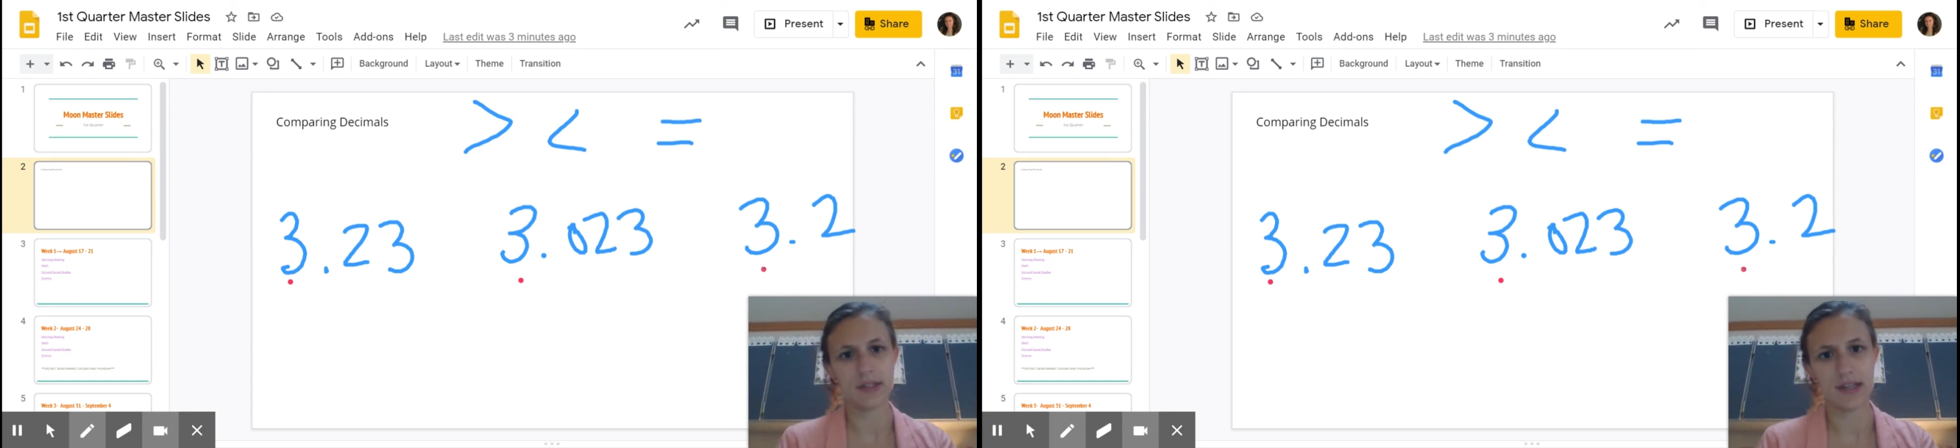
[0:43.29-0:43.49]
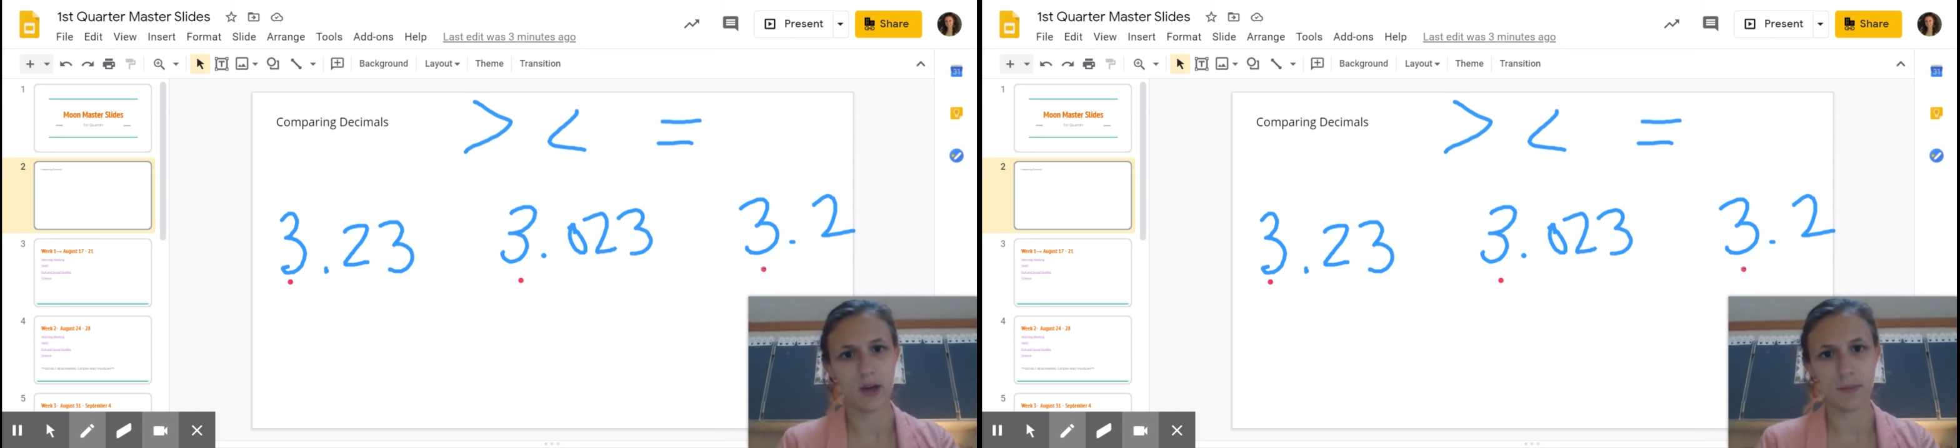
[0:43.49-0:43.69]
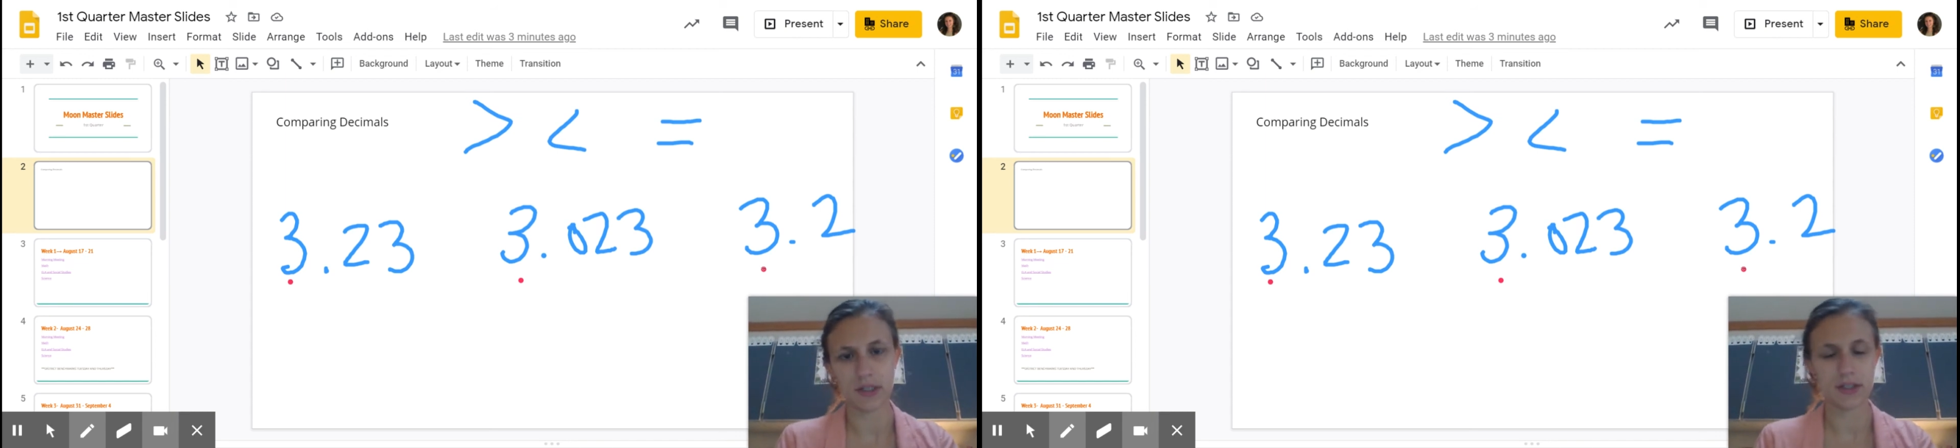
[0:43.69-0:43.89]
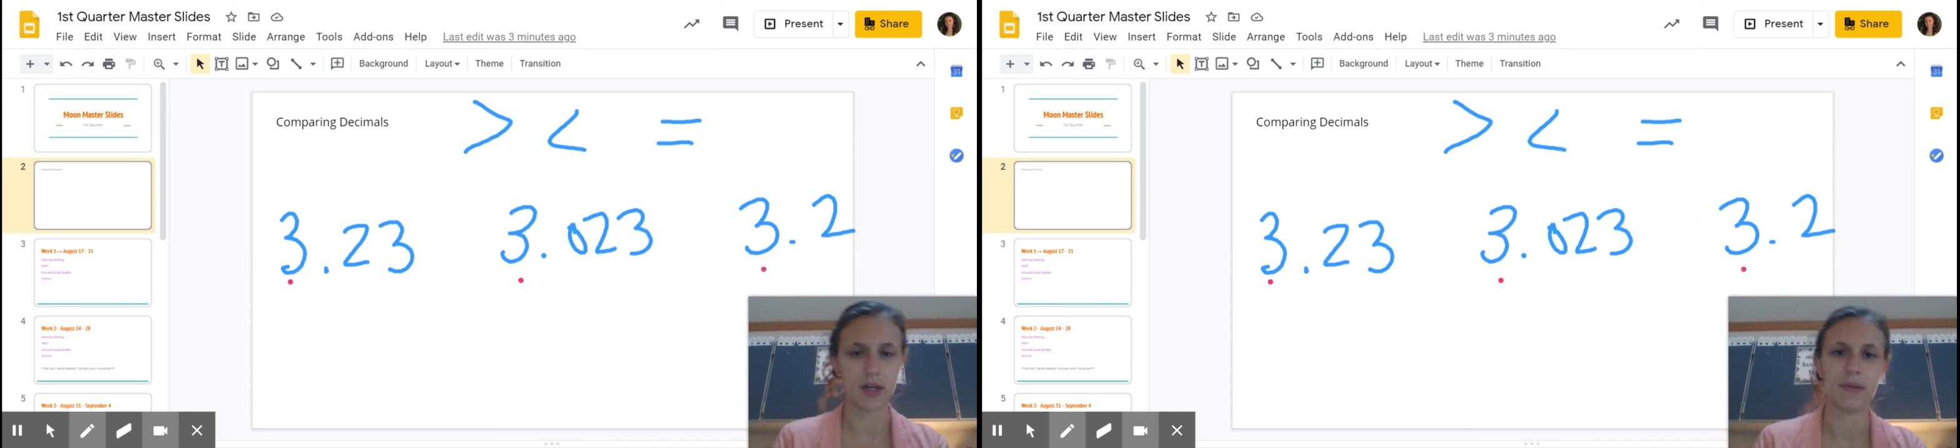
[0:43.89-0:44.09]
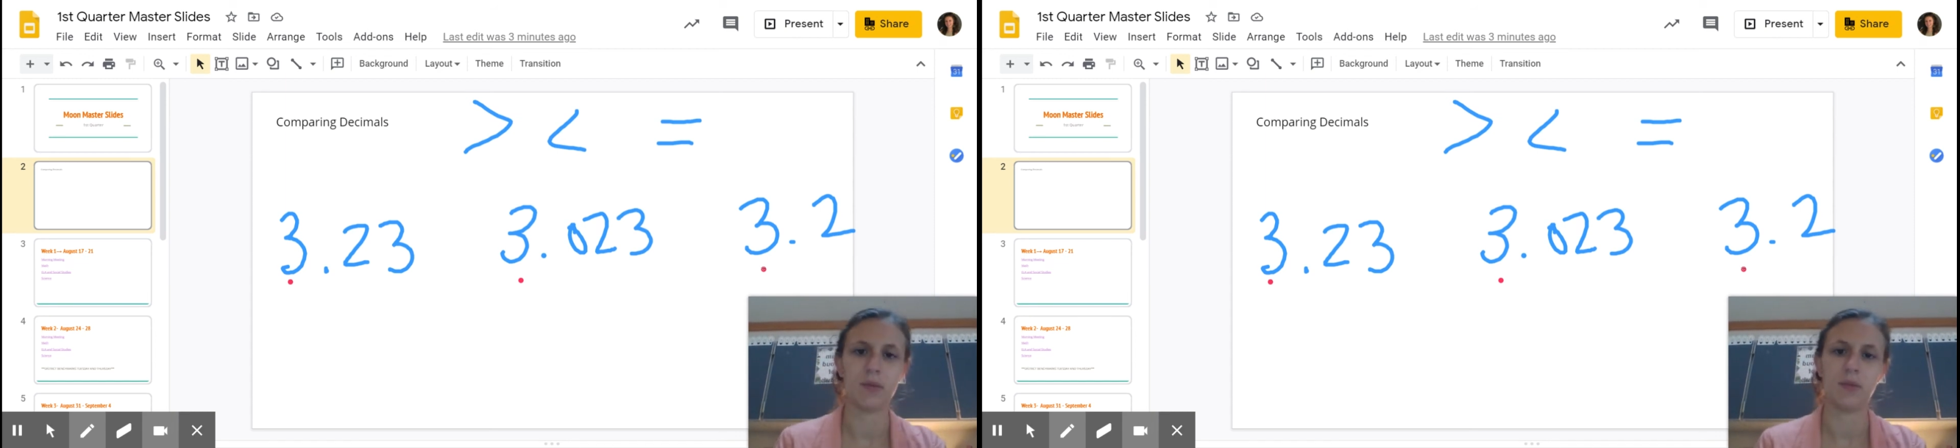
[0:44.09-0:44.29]
to help
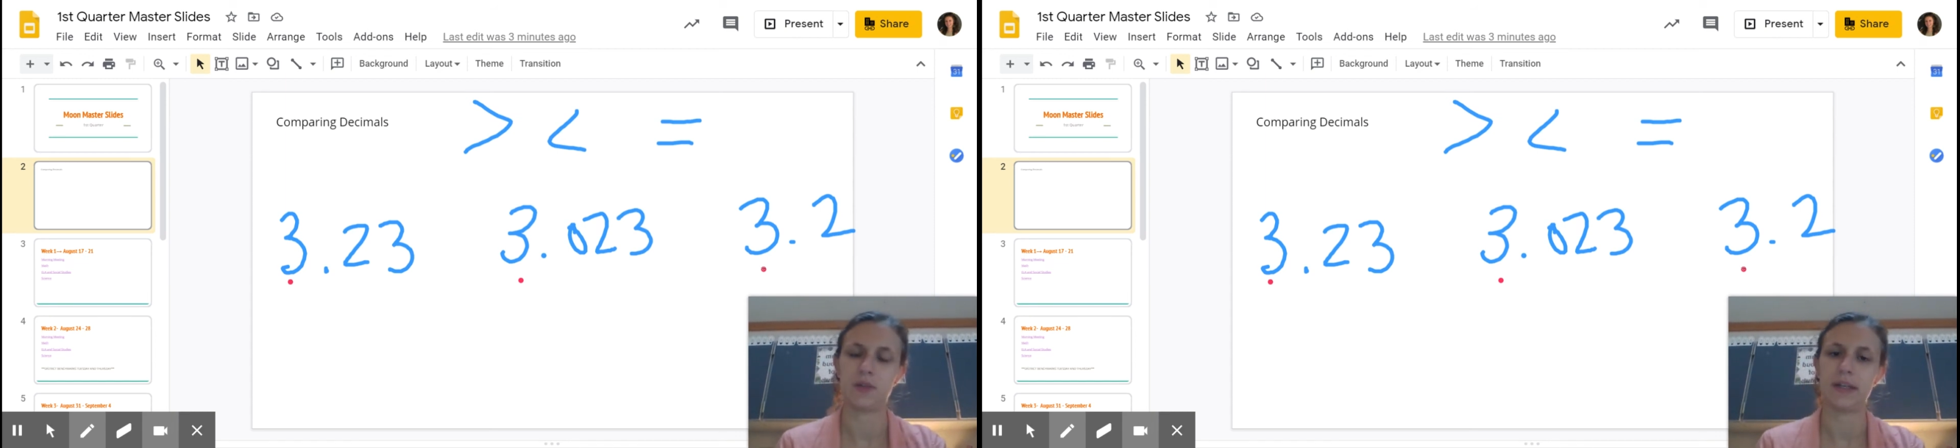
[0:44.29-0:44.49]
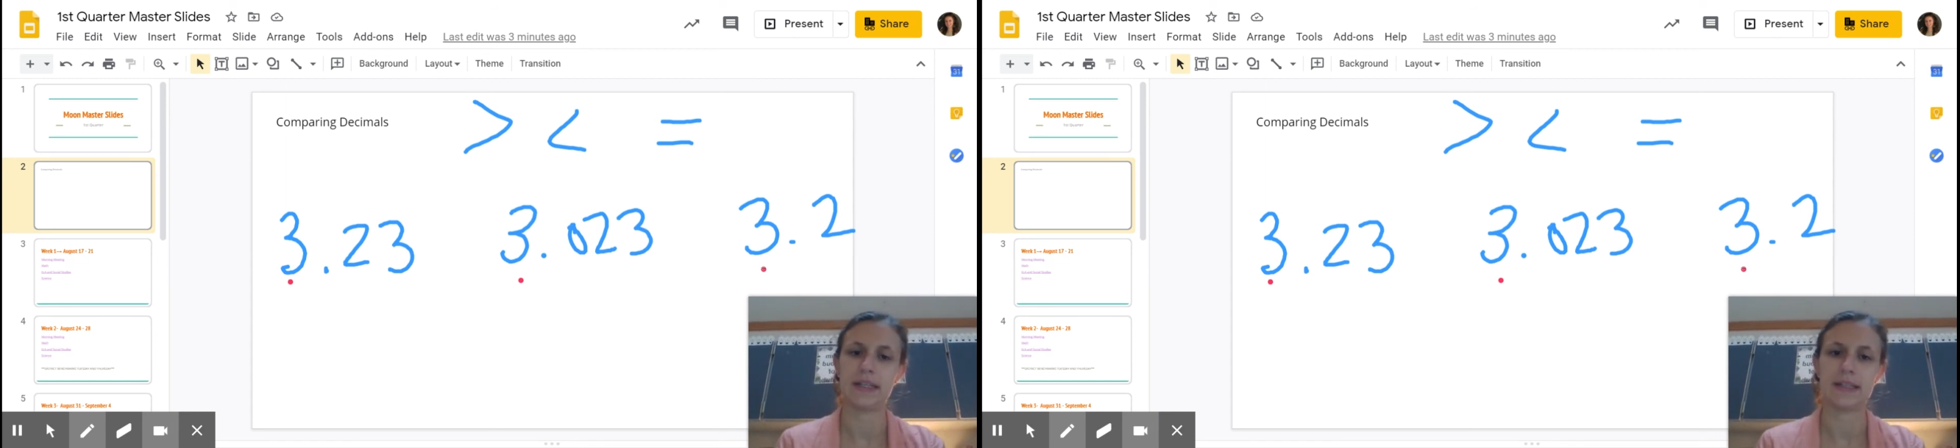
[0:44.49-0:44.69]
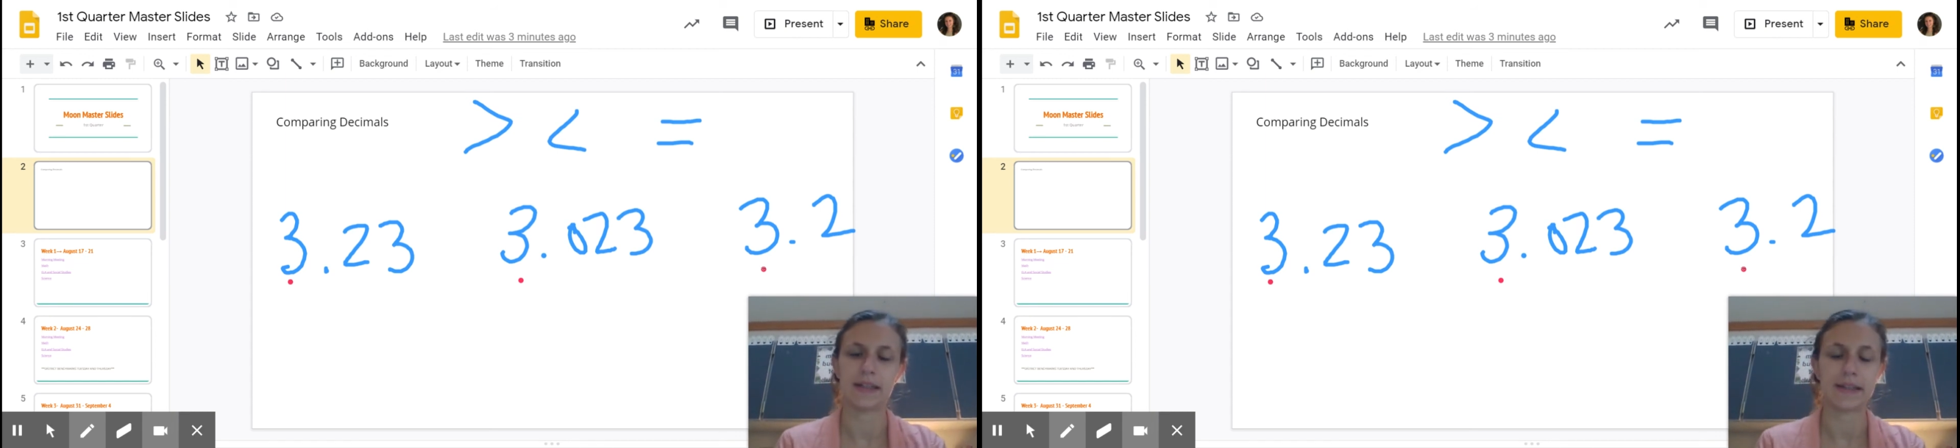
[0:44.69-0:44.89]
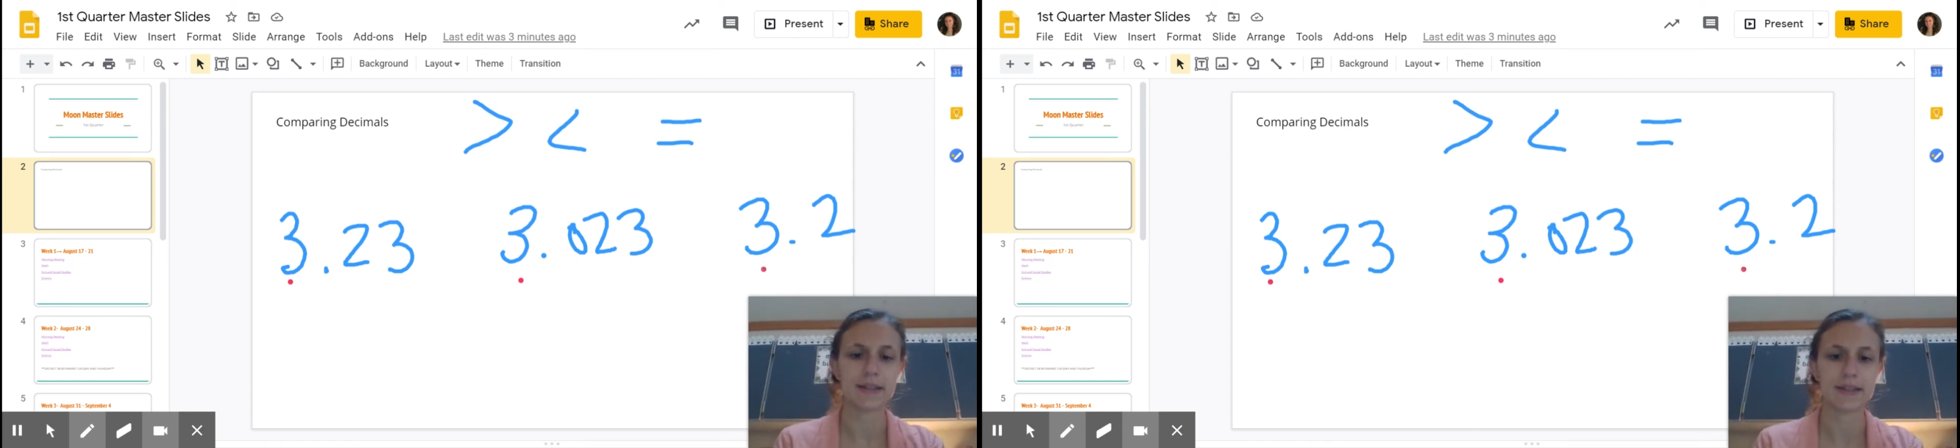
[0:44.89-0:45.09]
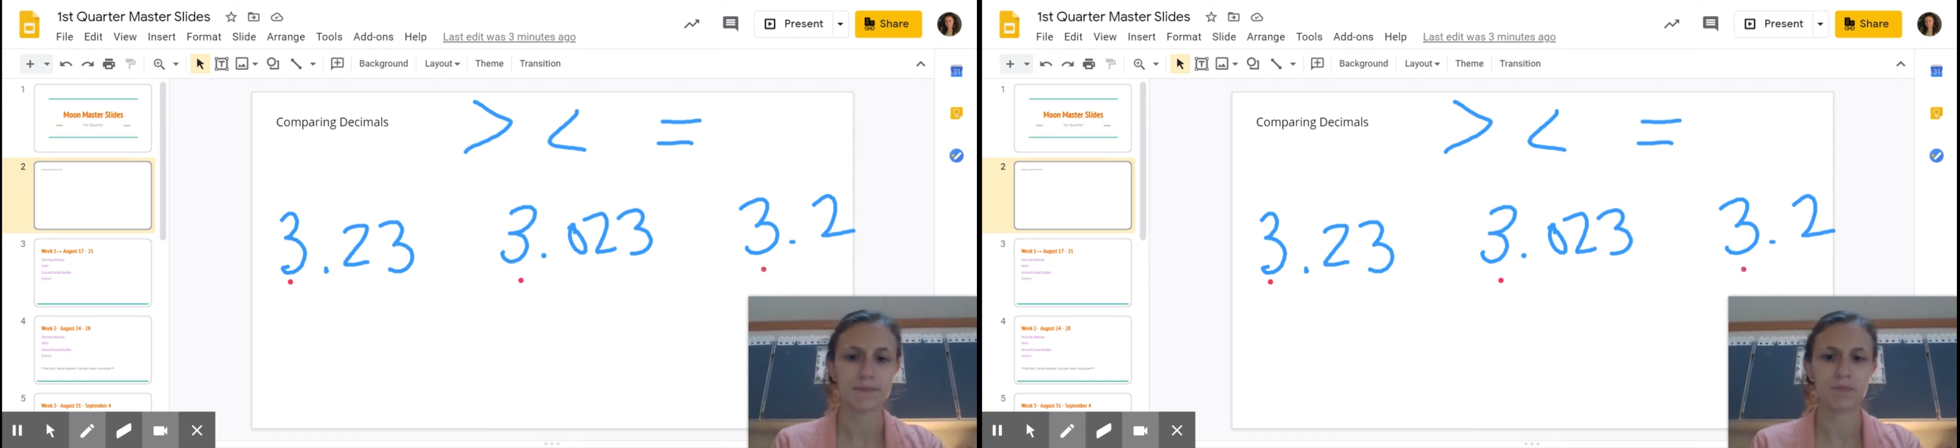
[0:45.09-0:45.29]
determine which one is
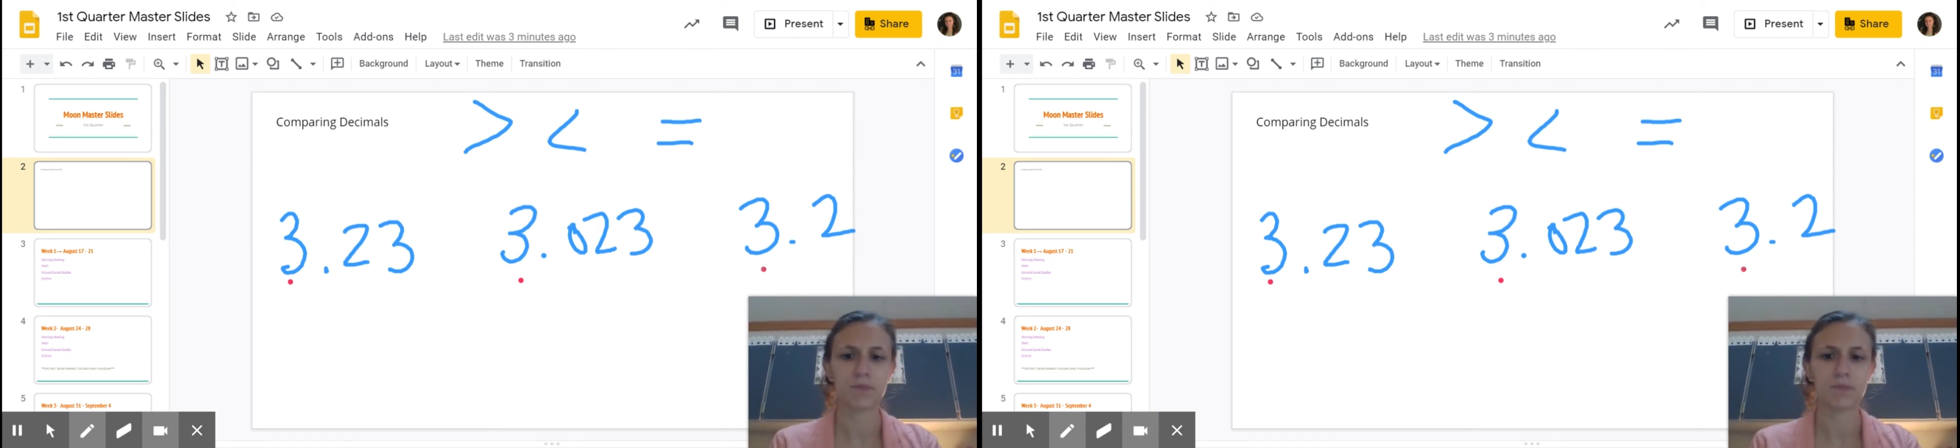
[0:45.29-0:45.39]
least.